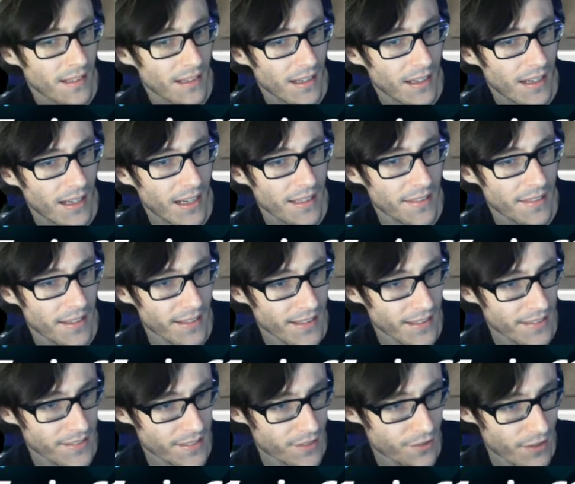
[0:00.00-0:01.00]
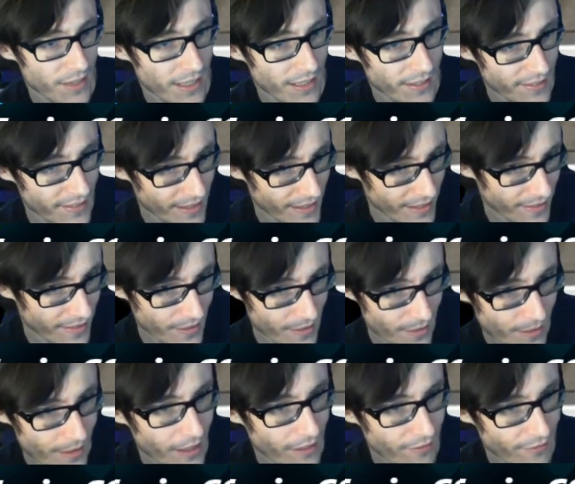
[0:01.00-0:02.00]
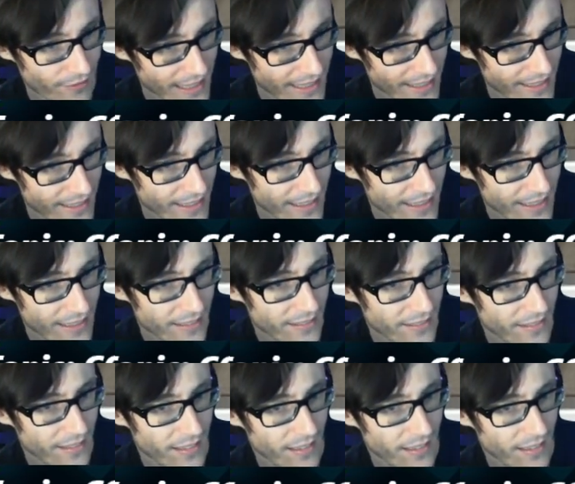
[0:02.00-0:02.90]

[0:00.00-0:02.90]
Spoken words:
And then it gets a treat underneath that you can't really see.